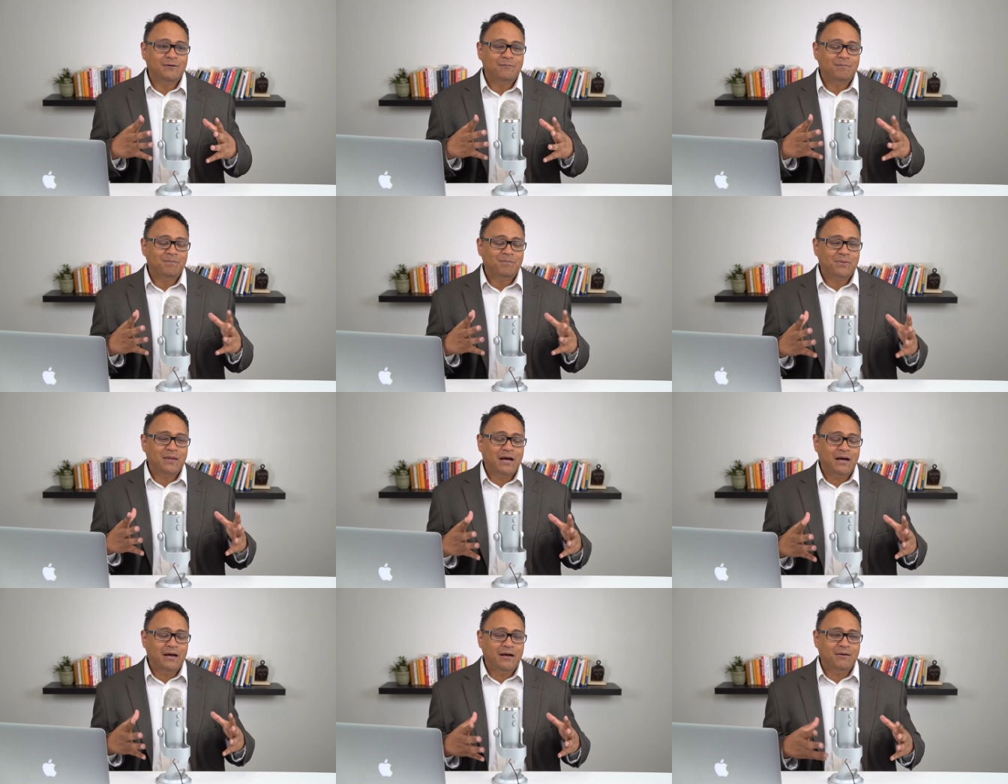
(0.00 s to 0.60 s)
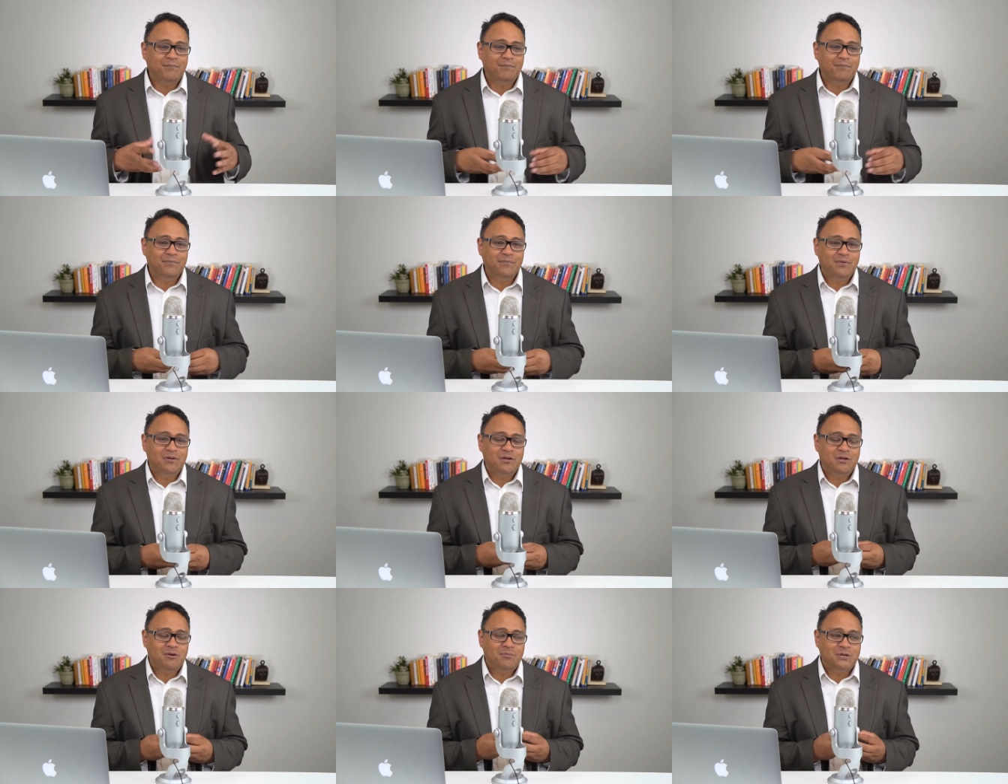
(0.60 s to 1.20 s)

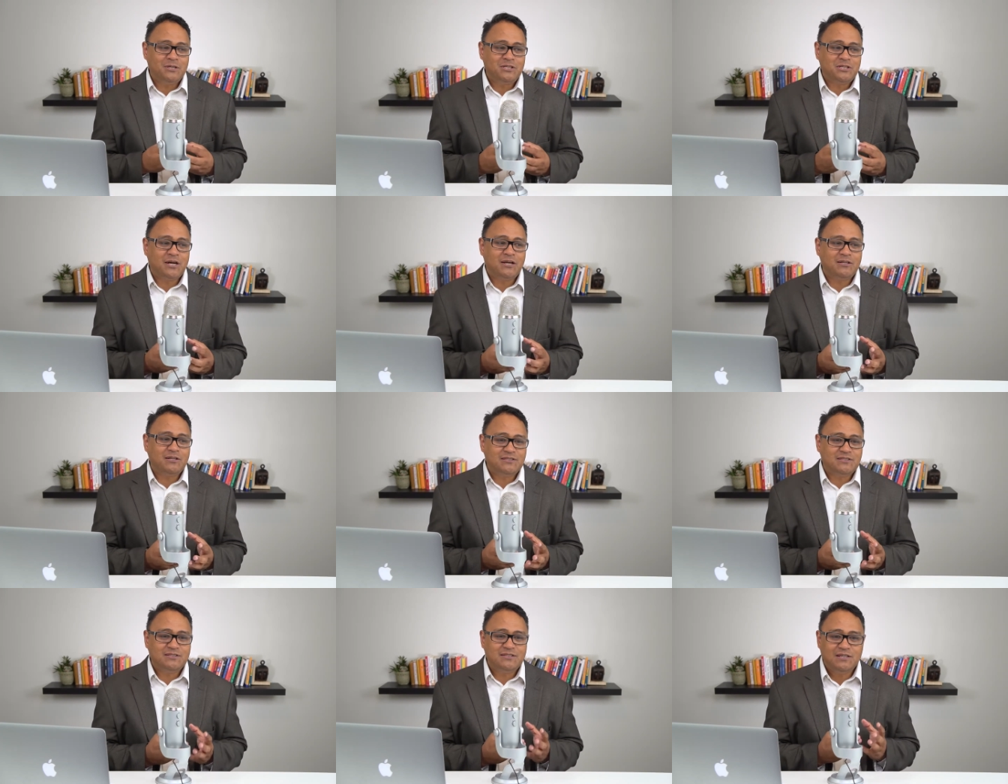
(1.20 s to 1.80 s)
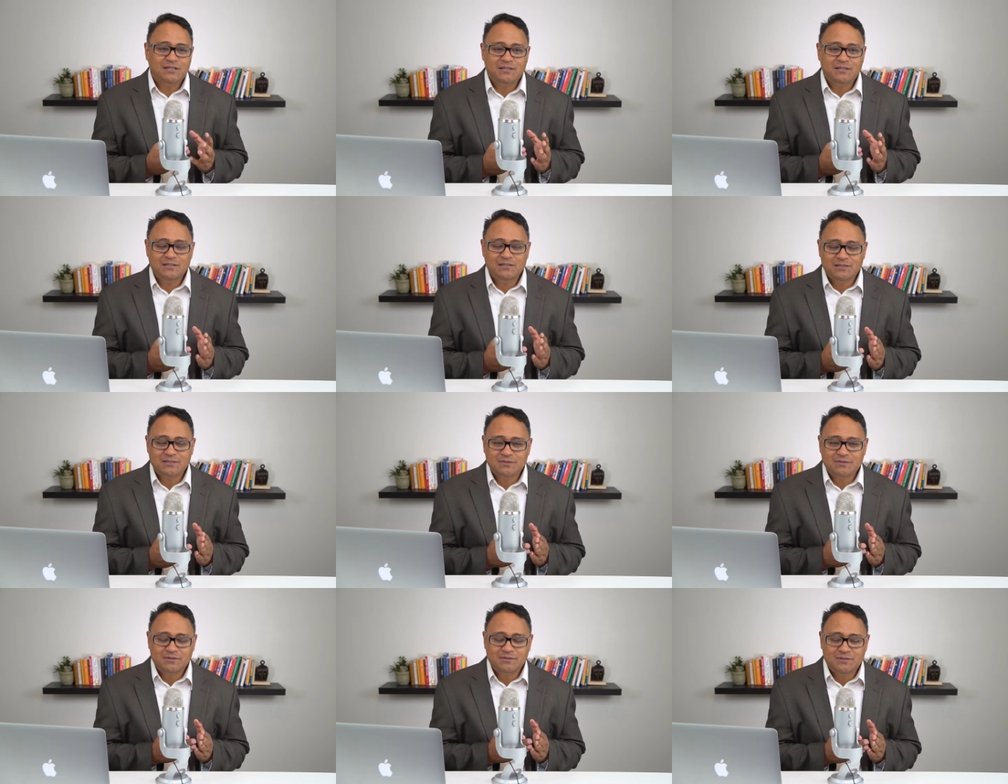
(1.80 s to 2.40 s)
my child has done
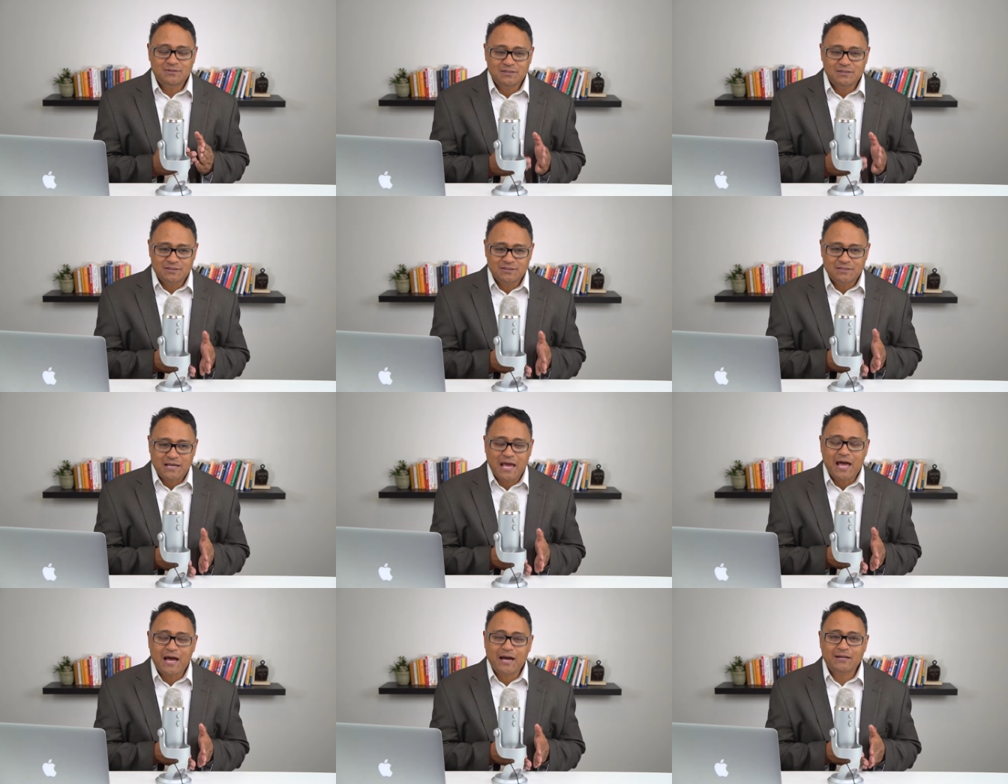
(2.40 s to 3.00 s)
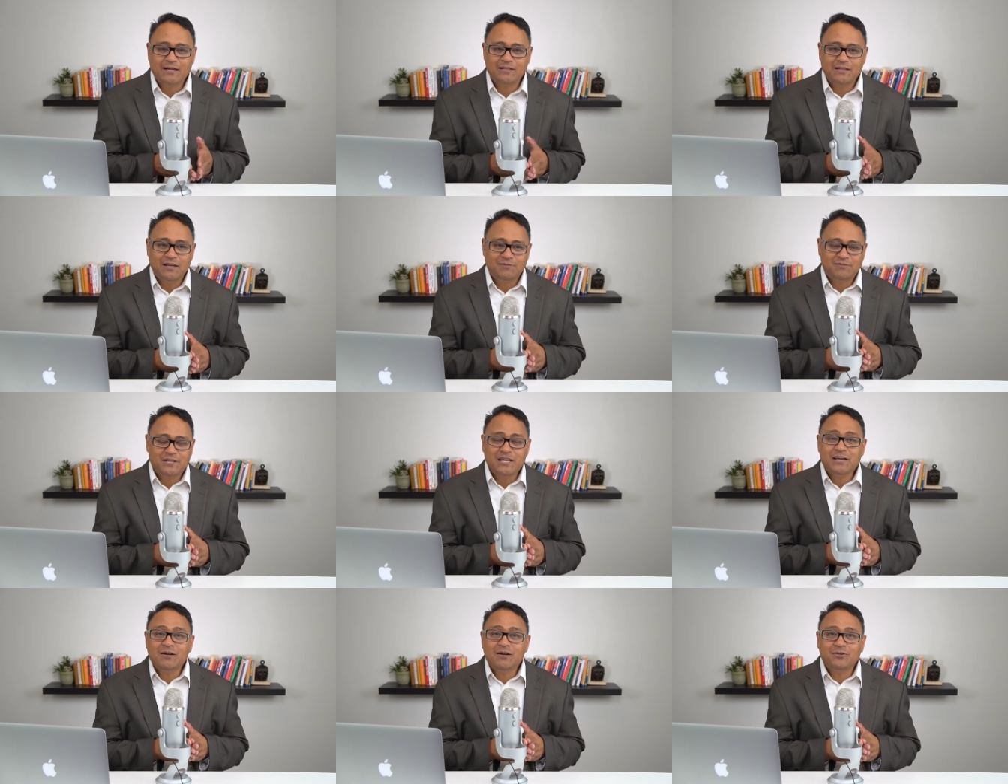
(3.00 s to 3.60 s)
this act, they've
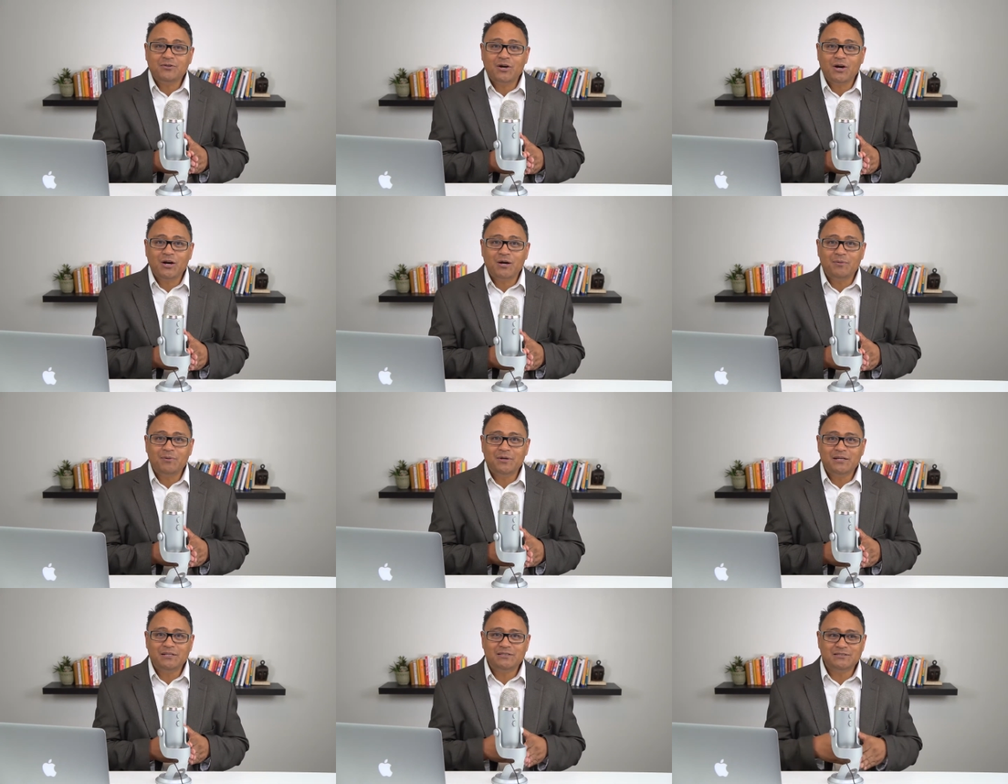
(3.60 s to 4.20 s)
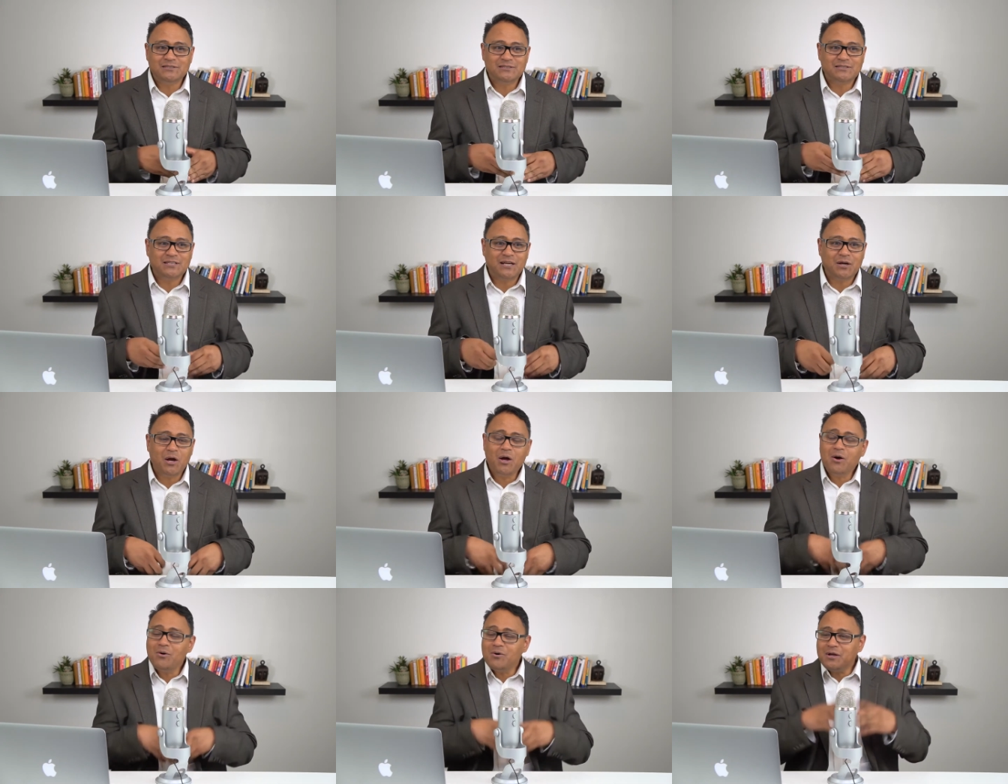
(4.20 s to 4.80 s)
taken out the garbage, and it's like,
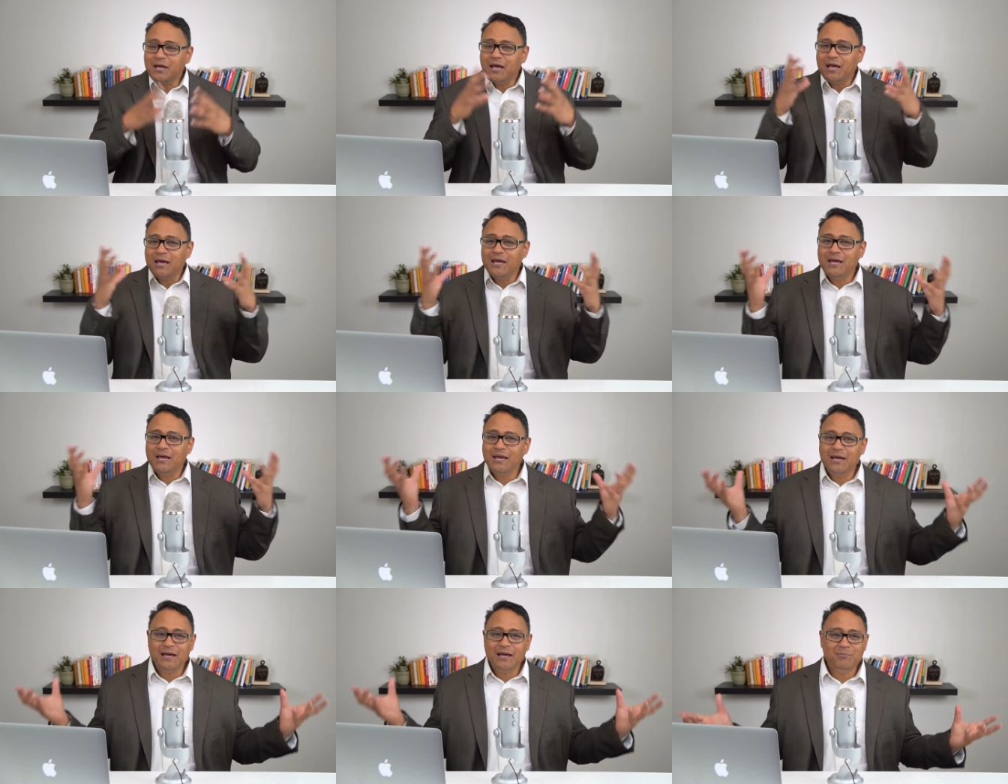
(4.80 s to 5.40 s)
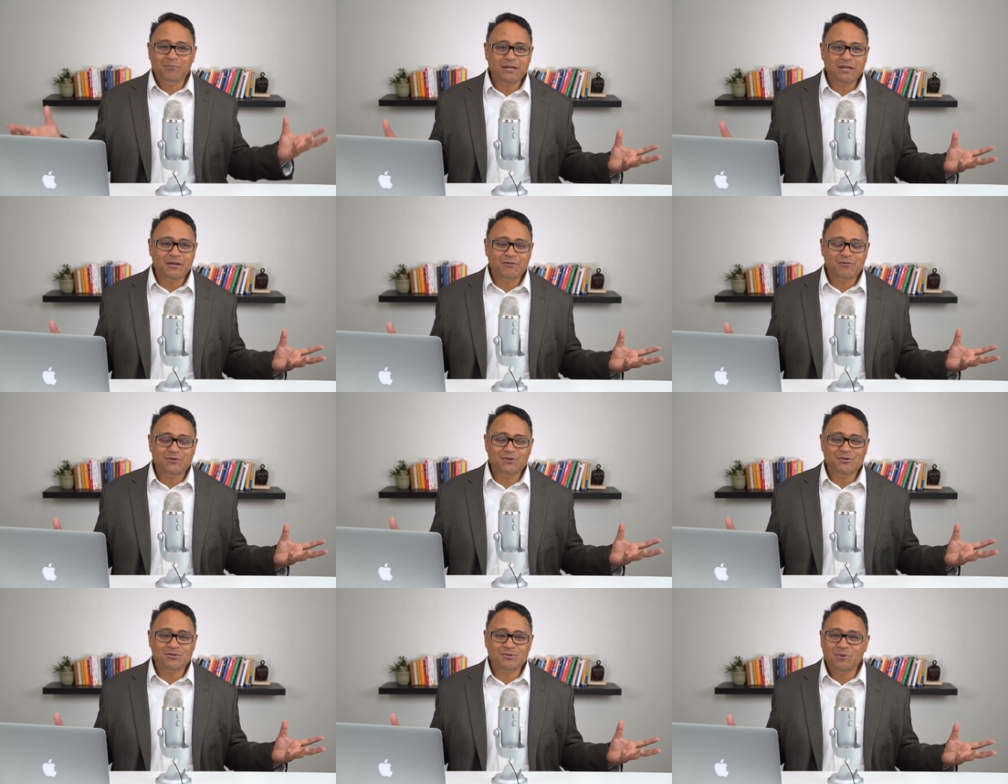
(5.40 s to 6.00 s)
okay, I'm going to give you
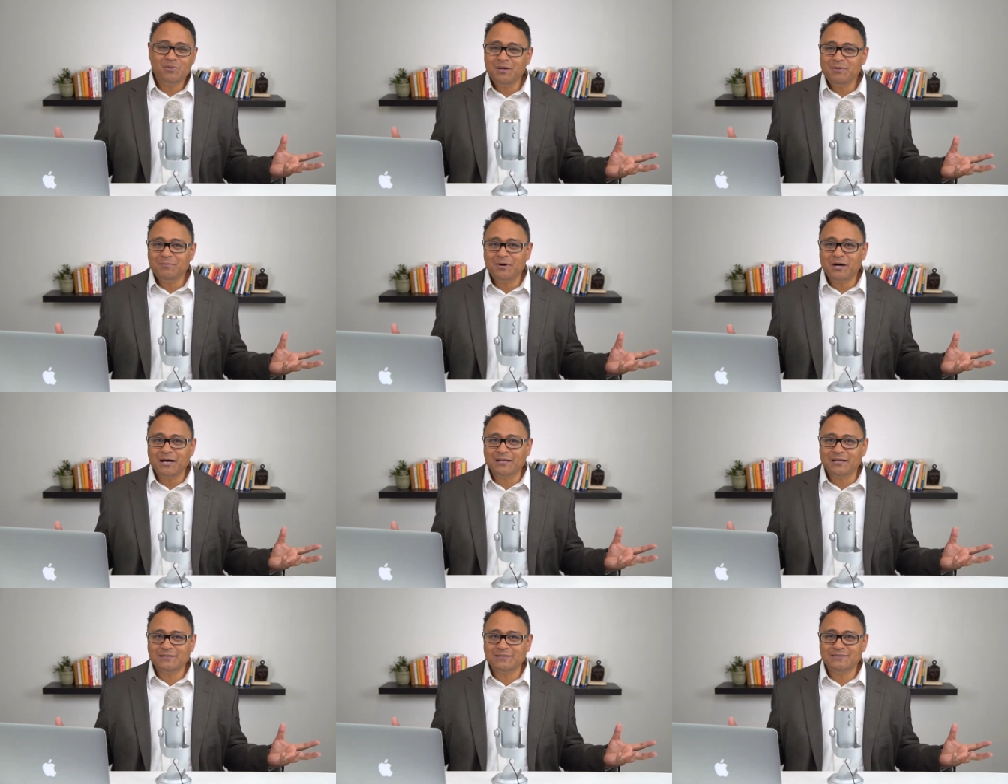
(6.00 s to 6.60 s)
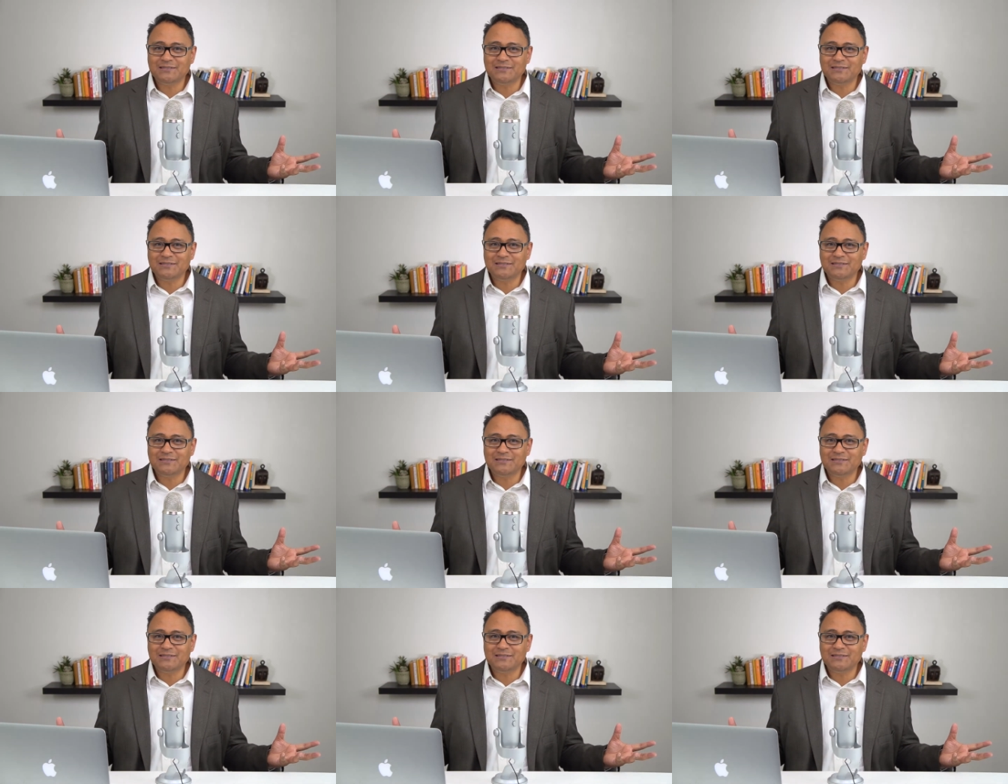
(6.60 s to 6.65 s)
$20.